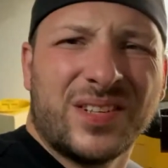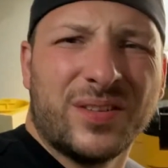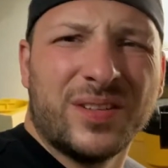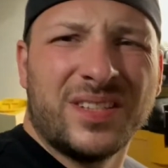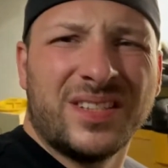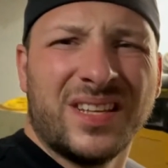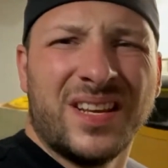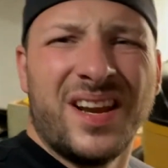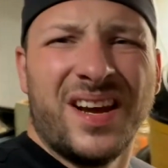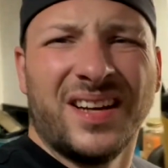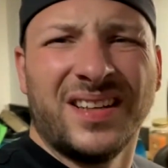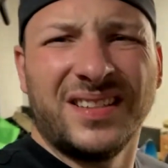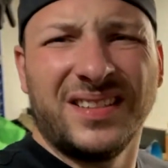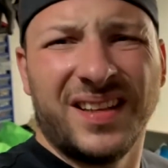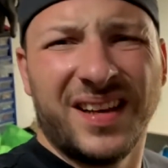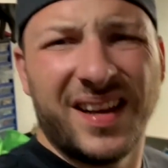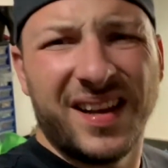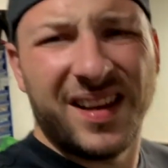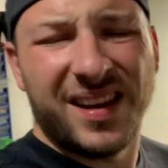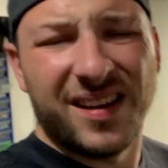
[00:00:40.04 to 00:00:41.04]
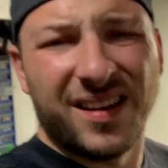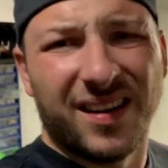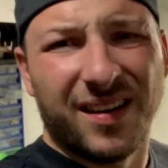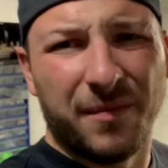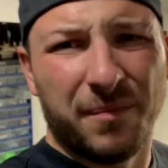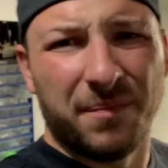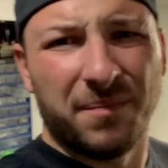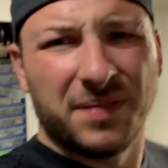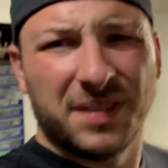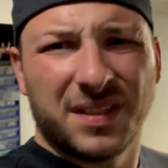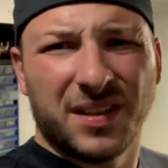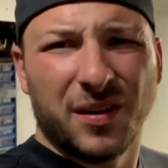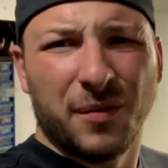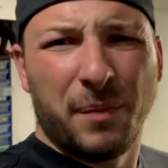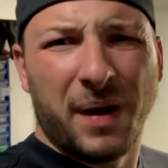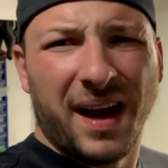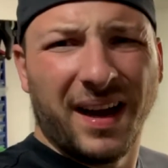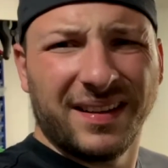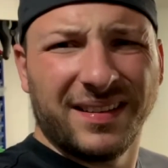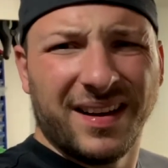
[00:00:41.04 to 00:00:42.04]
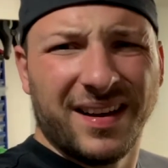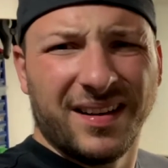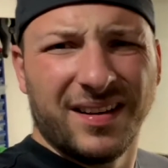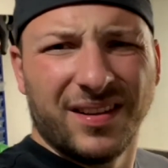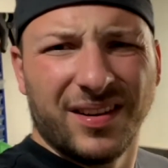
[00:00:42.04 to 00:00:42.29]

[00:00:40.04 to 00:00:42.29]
it's the next day here. I'm still back down in the